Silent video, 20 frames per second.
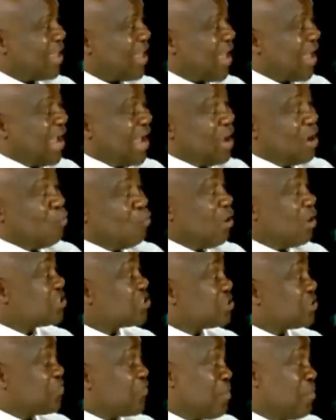I
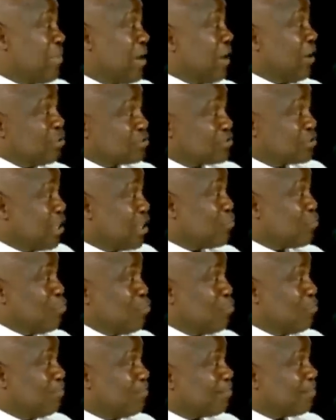watched from my hotel
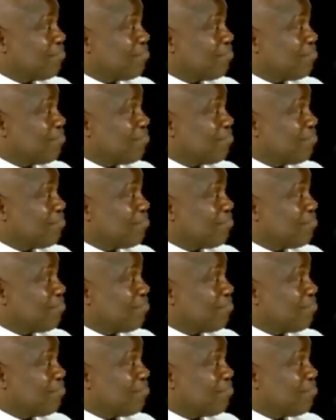room